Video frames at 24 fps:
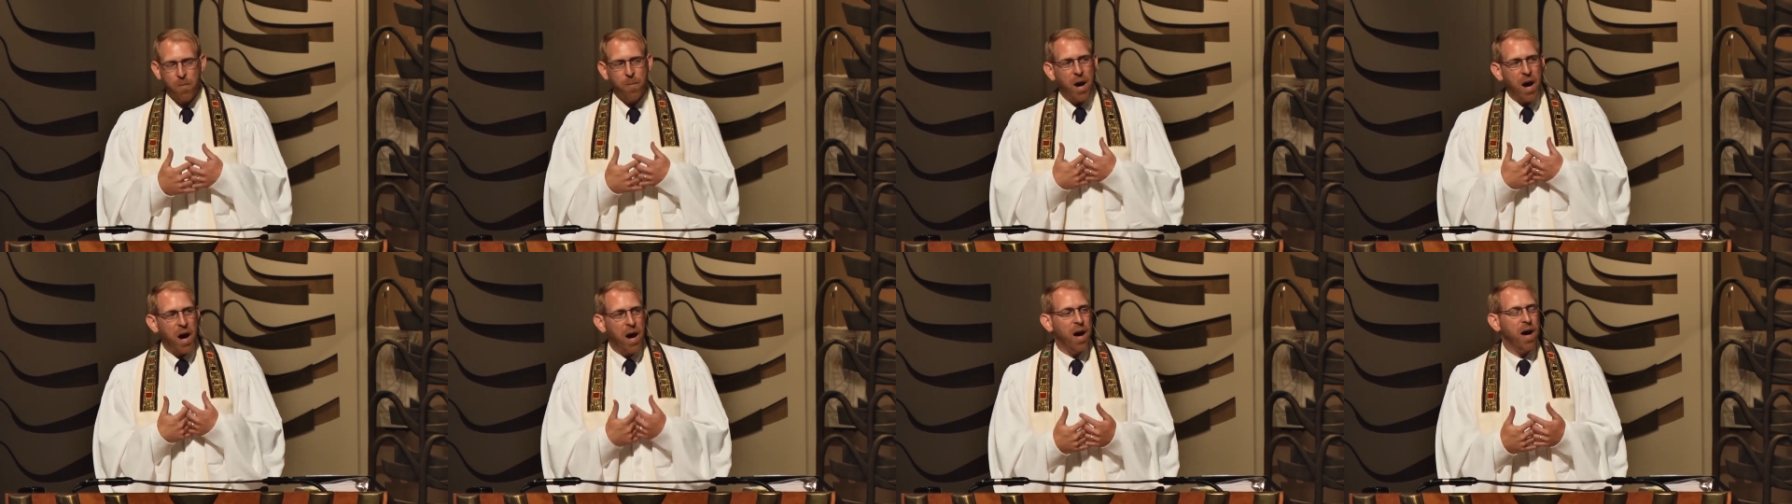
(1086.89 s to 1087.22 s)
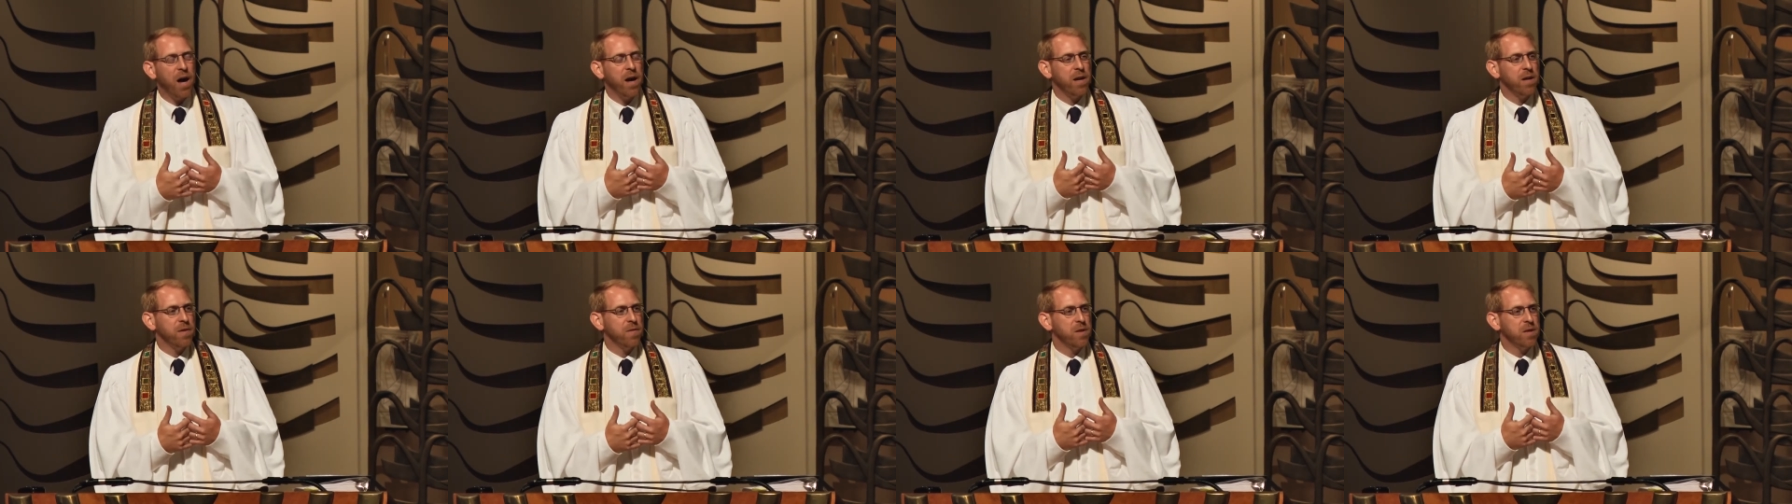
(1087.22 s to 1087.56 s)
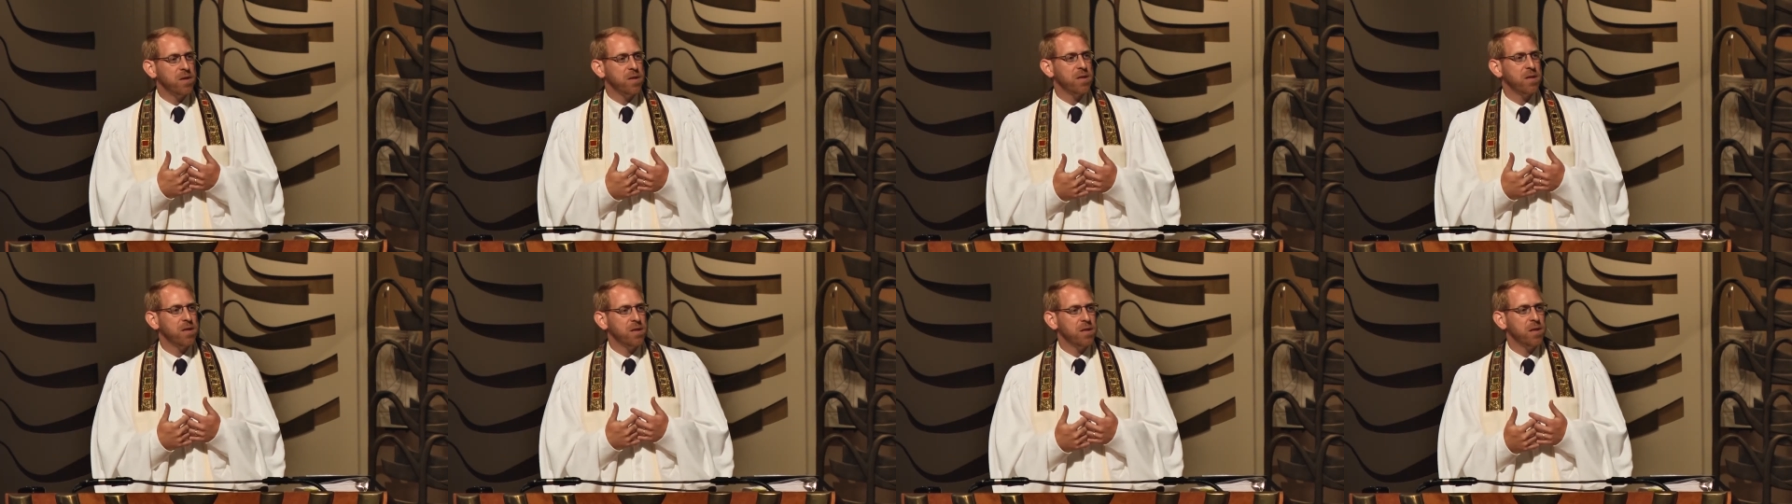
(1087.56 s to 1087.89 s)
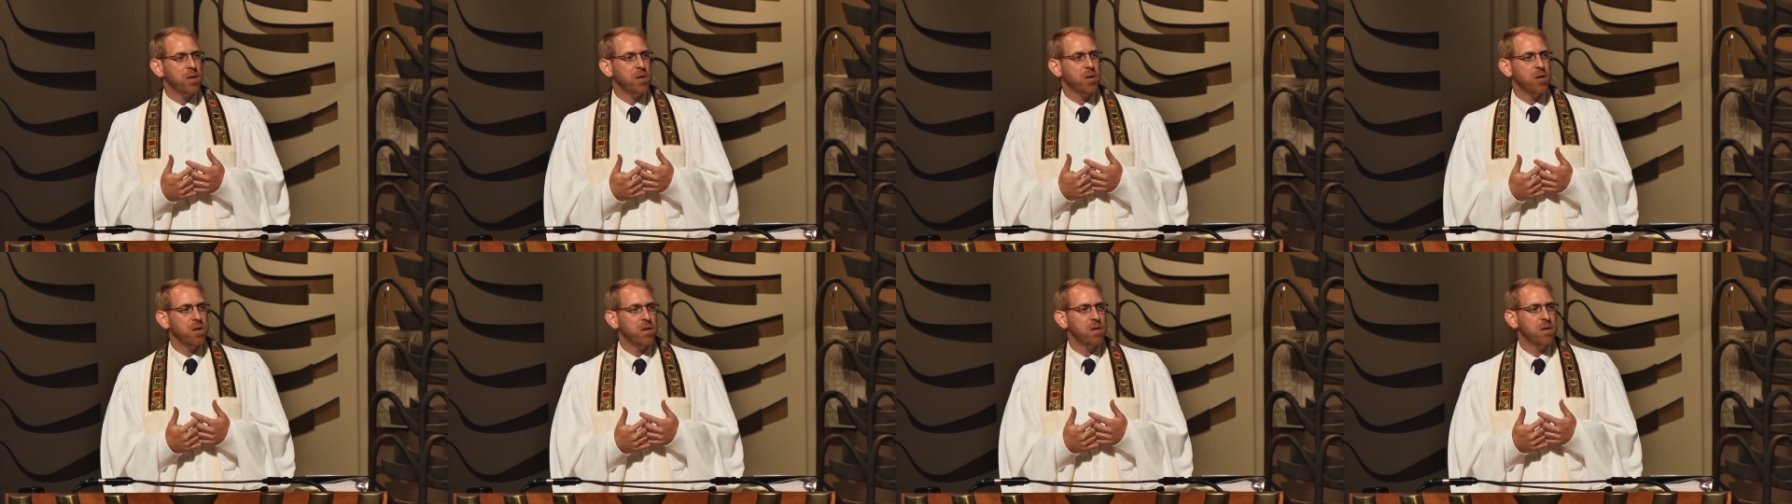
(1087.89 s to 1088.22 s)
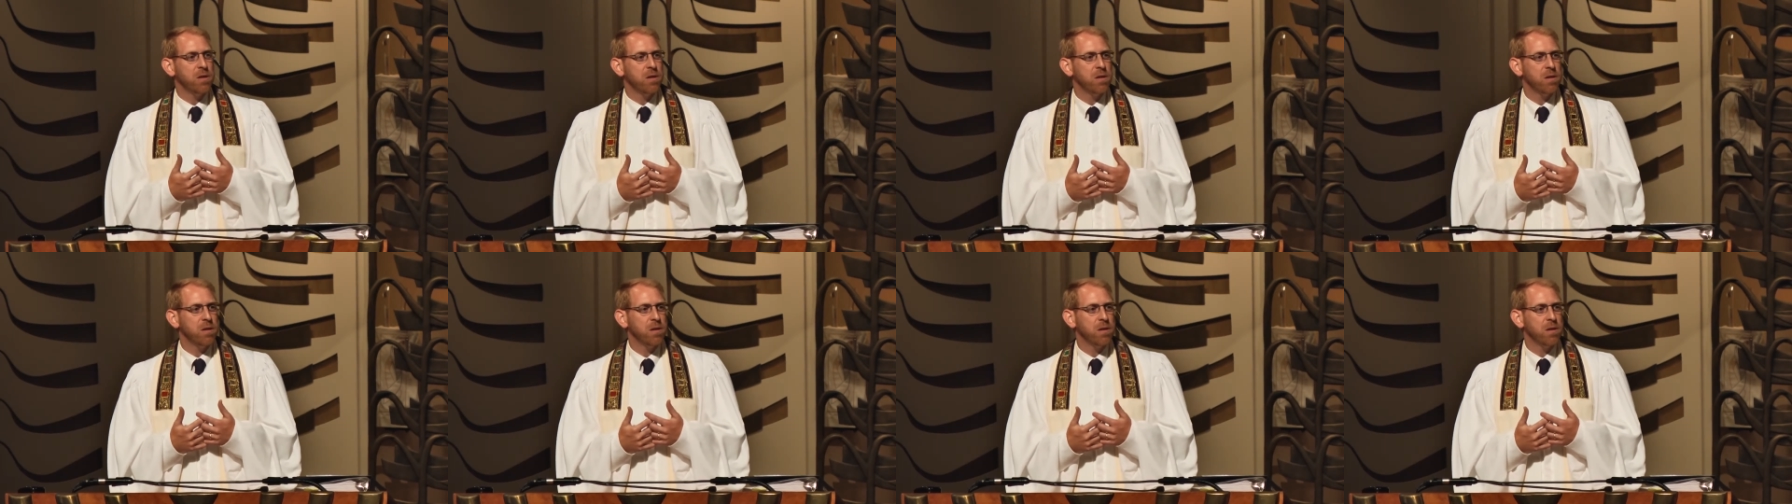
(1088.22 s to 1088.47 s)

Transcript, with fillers: am I in this decision?